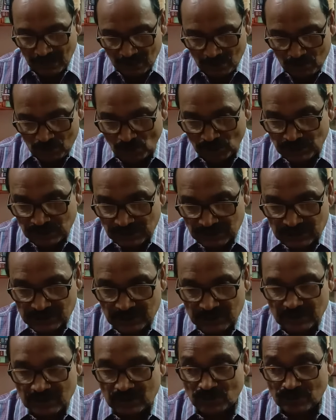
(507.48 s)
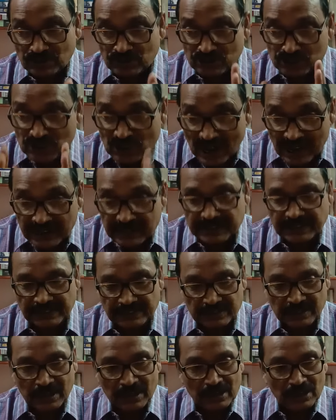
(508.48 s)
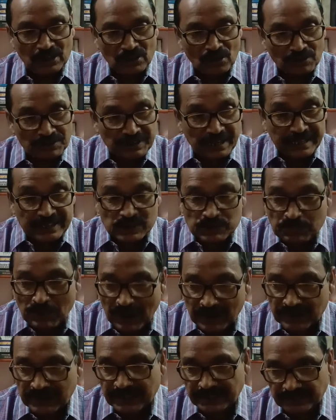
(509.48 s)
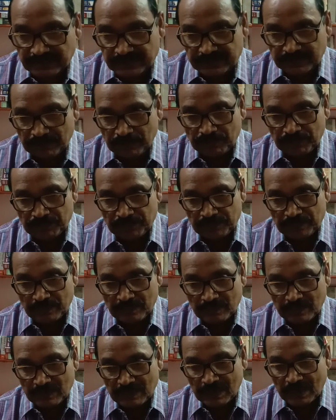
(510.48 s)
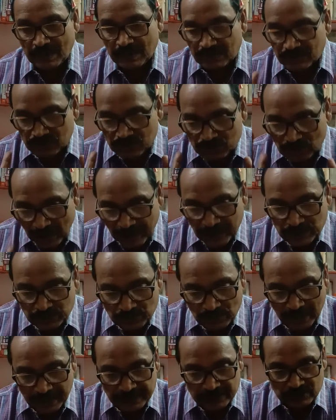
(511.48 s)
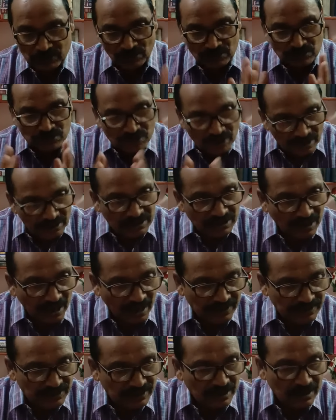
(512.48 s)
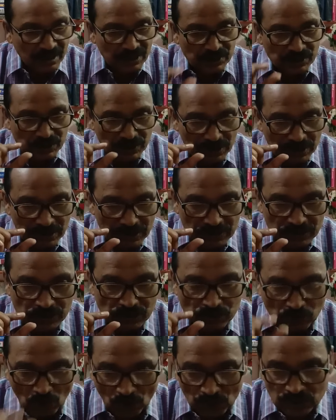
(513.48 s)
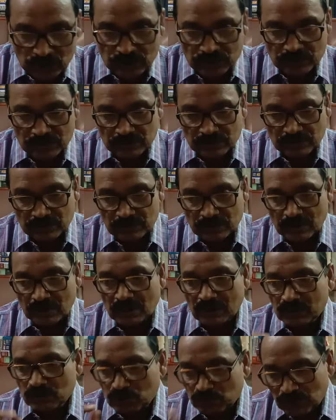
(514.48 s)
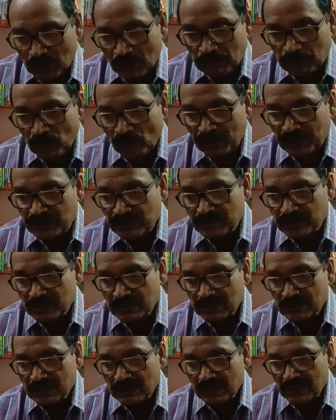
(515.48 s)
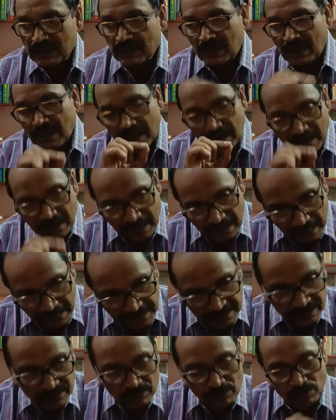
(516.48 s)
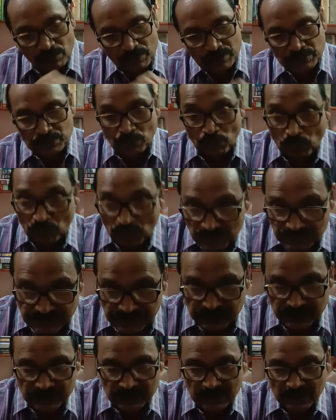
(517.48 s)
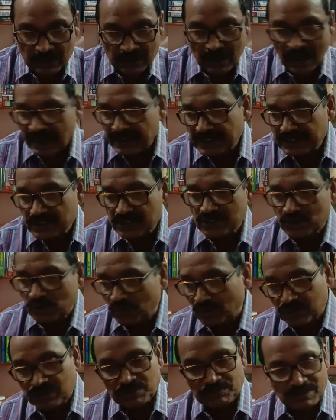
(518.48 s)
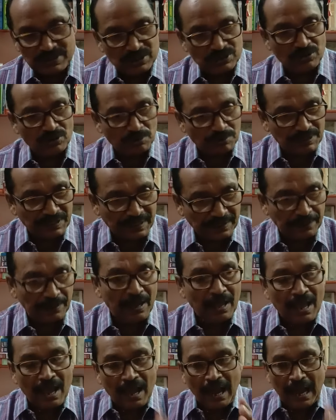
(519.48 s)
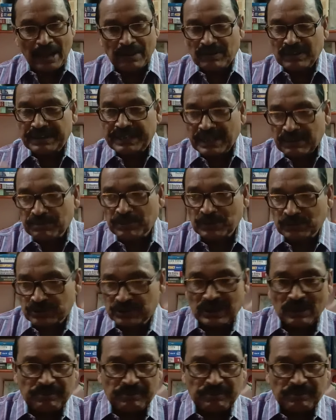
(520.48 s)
contracted, not expanded. Try to write contracted answer, short, to the point, and with words. Unnecessary words must not be there. I will give you some